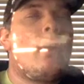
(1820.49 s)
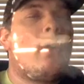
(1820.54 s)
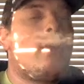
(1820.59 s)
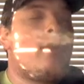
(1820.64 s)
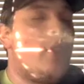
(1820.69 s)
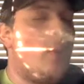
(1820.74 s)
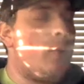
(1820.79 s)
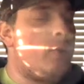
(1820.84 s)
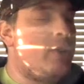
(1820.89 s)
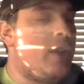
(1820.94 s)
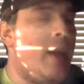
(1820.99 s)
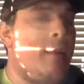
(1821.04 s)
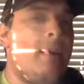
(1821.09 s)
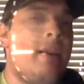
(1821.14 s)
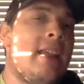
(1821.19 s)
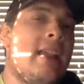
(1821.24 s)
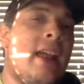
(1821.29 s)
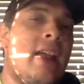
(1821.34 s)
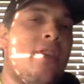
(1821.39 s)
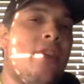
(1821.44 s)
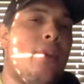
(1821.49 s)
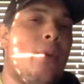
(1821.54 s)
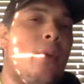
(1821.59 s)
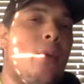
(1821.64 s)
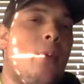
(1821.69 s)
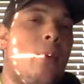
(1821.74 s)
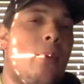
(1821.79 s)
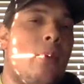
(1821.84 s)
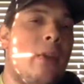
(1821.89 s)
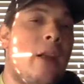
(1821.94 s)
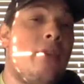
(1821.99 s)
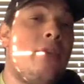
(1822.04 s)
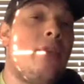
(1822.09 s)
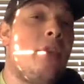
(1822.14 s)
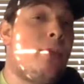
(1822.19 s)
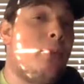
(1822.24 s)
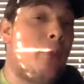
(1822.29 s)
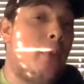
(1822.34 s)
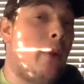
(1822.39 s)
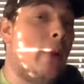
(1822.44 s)
So Timney gets
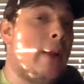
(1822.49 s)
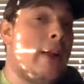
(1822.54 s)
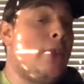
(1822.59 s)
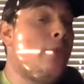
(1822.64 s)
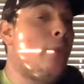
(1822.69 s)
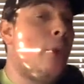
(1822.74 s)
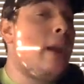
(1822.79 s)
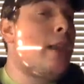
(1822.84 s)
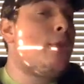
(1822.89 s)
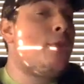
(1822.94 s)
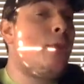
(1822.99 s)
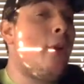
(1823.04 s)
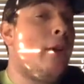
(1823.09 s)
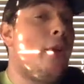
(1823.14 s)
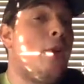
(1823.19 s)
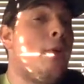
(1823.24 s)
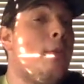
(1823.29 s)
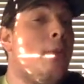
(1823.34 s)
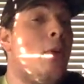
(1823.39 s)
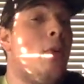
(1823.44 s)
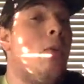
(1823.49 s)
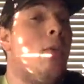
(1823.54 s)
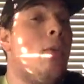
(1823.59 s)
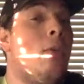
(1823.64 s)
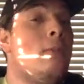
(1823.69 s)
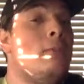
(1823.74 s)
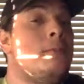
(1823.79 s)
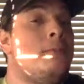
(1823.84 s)
this really great trigger pull